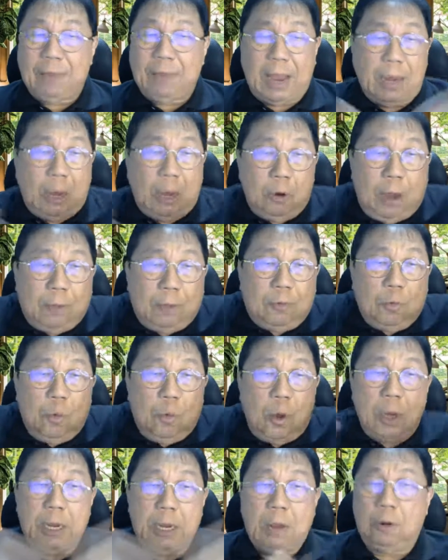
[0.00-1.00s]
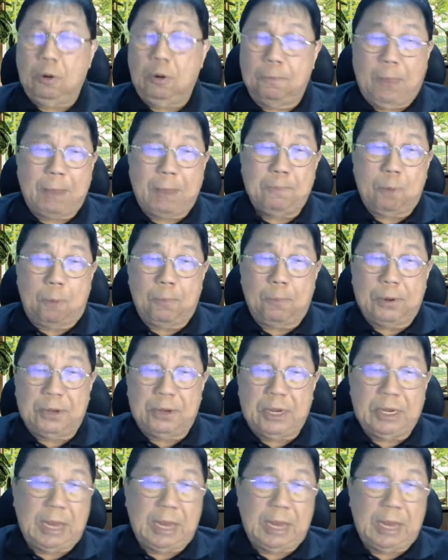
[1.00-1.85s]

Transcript: I don't have to worry. I want to buy property.